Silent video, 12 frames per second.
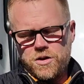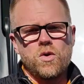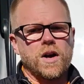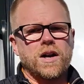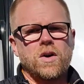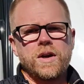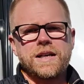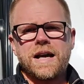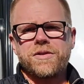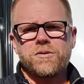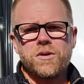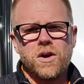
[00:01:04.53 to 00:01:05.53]
you are going
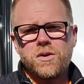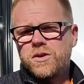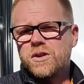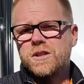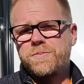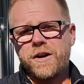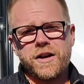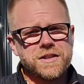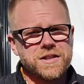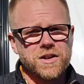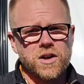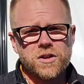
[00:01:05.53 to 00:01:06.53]
down the road, you
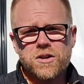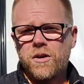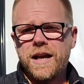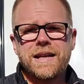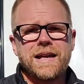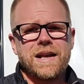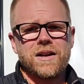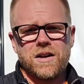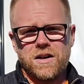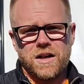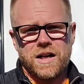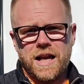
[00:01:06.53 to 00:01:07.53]
experience an earthquake and a
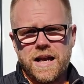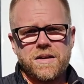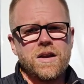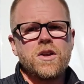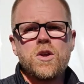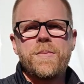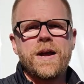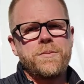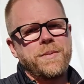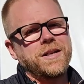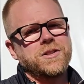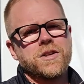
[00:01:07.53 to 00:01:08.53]
hurricane. You better
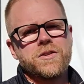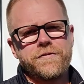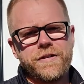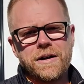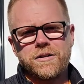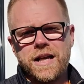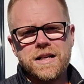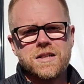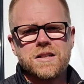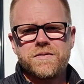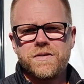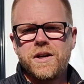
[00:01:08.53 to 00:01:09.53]
make sure the
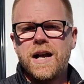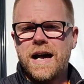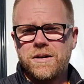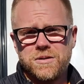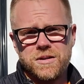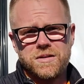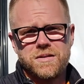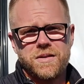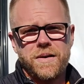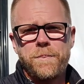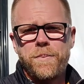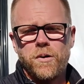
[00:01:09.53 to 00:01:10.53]
foundation of your house is
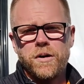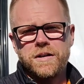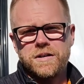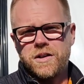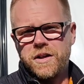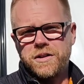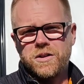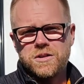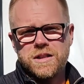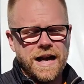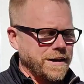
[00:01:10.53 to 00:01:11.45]
important during those